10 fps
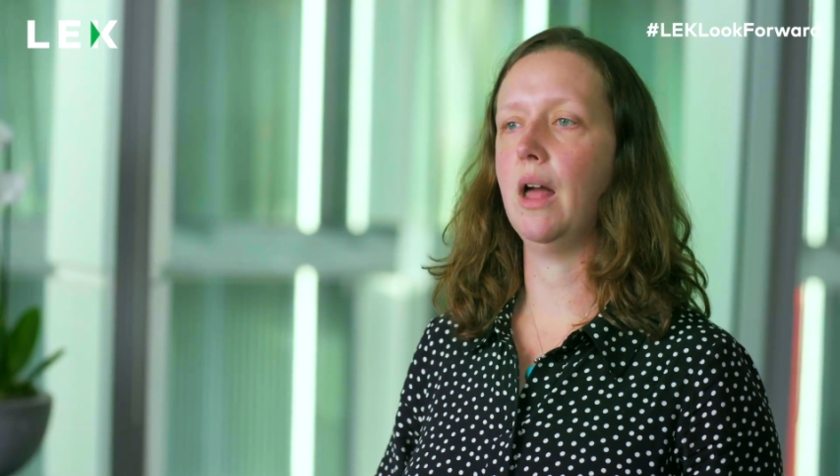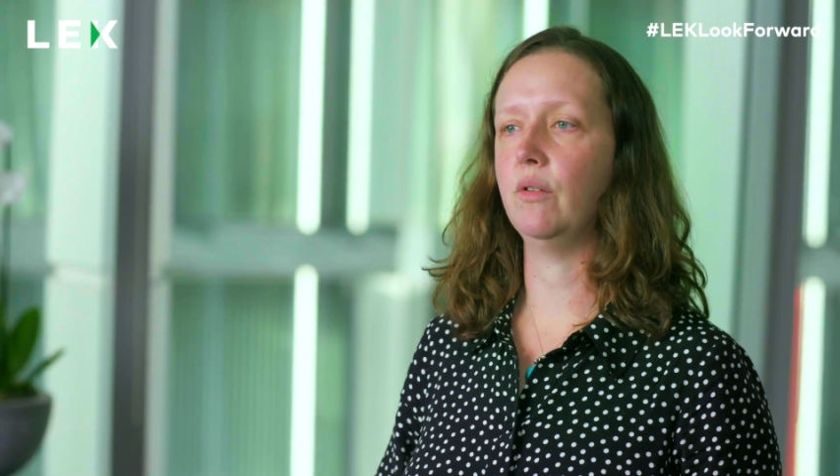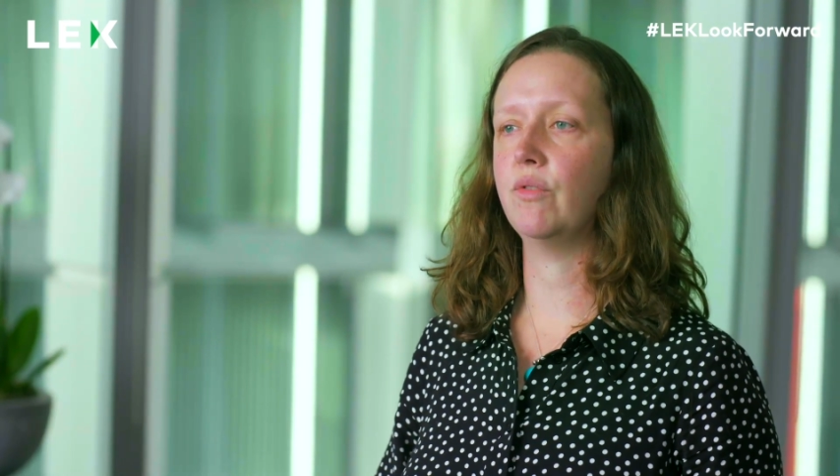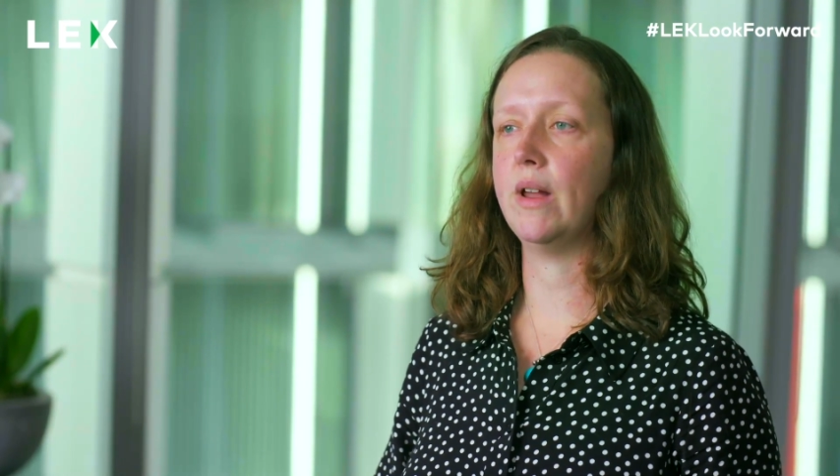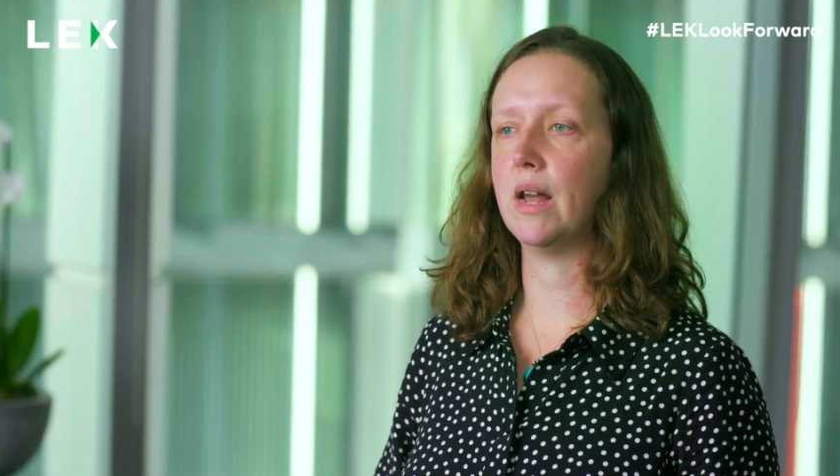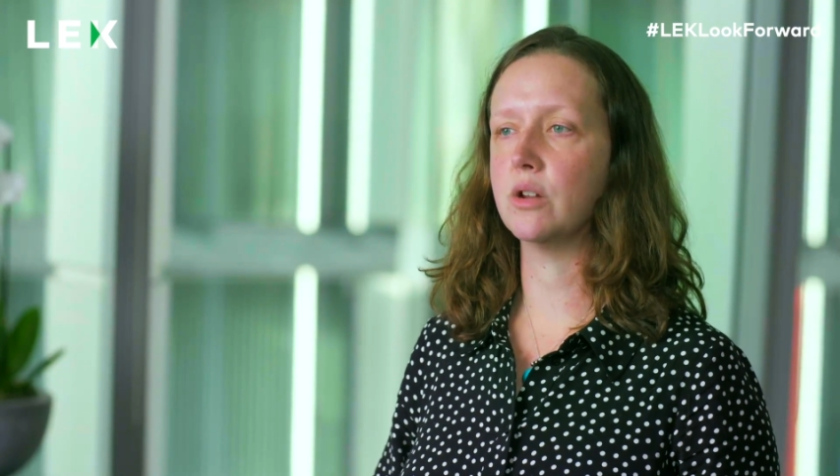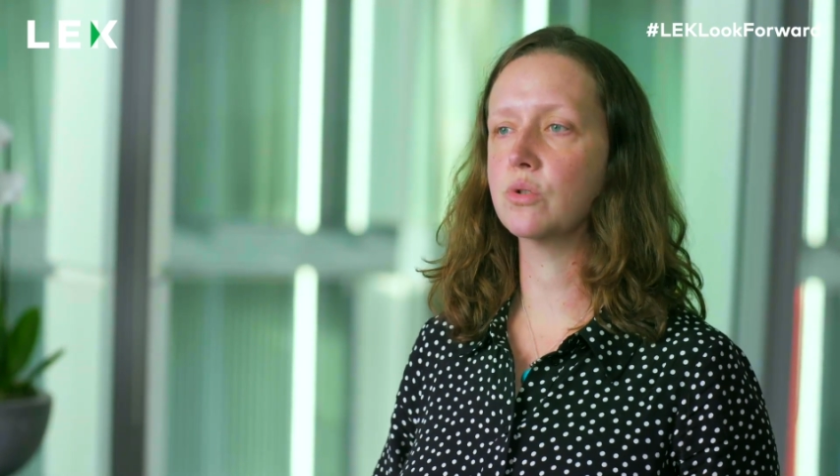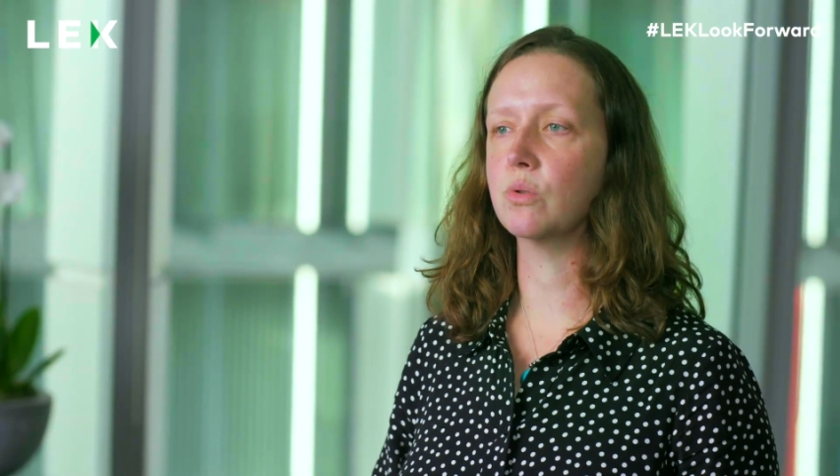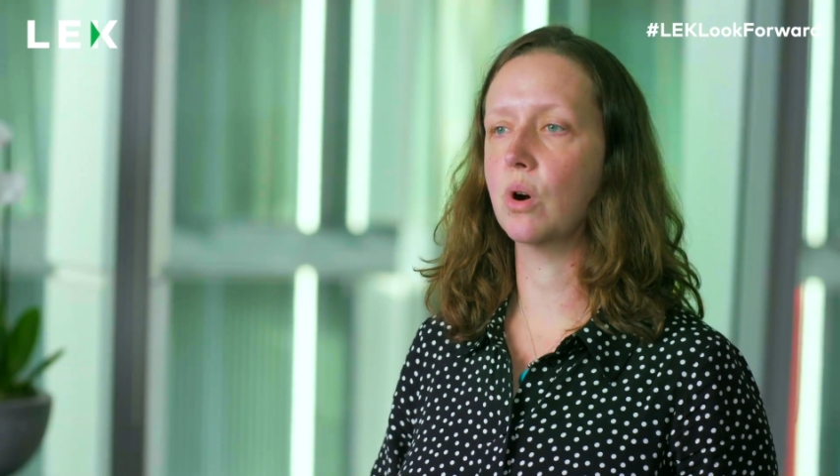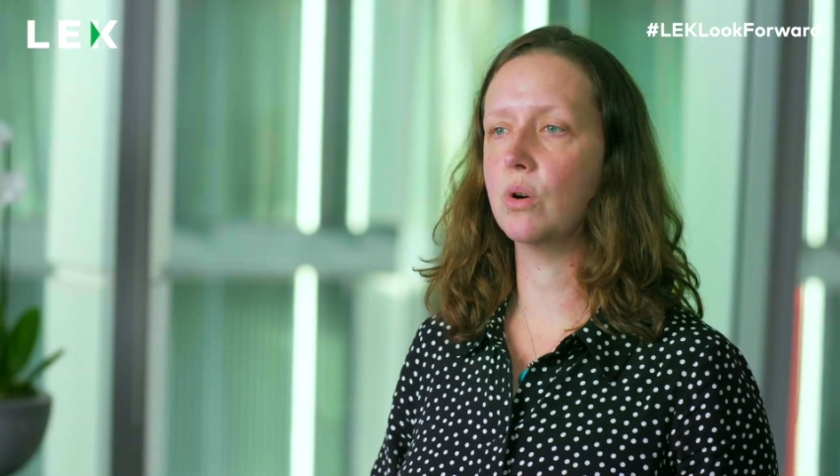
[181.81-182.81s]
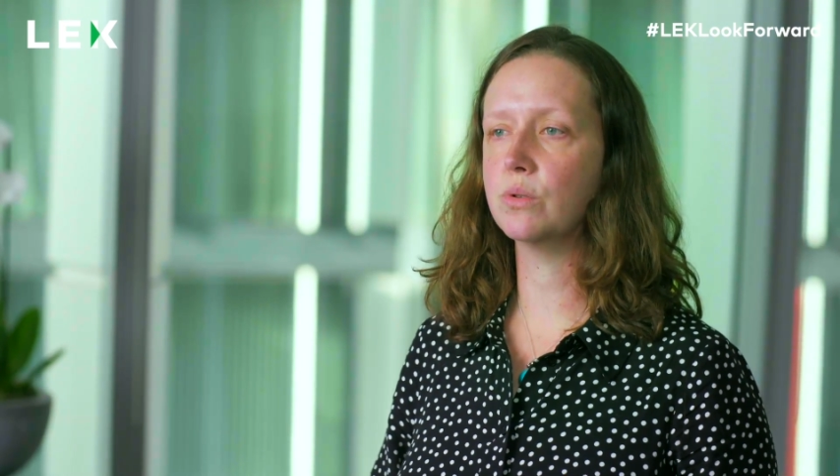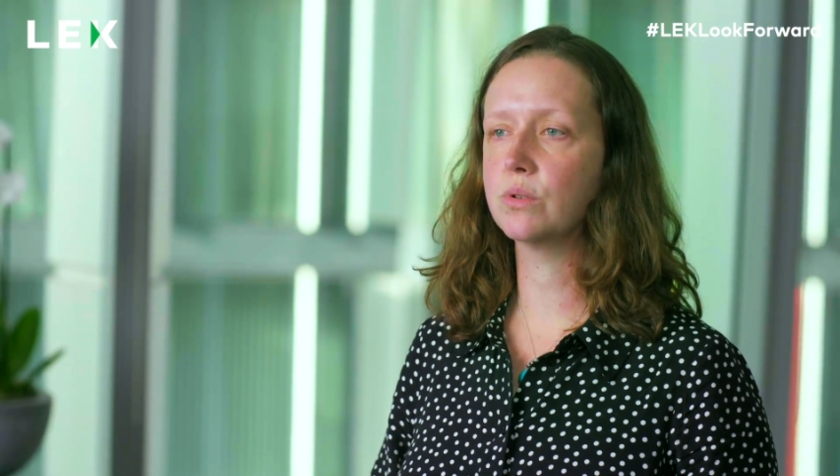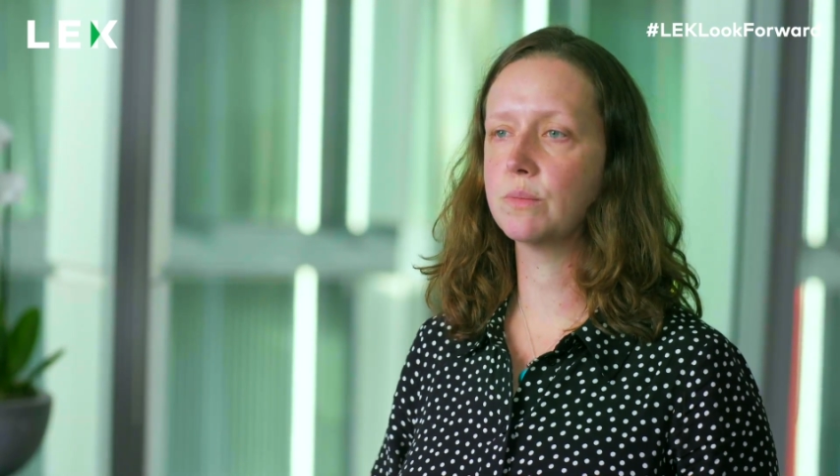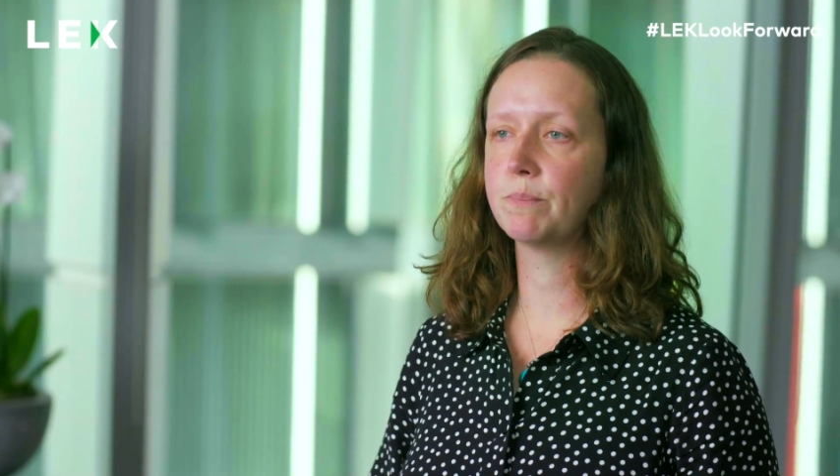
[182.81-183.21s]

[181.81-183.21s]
and financial goals.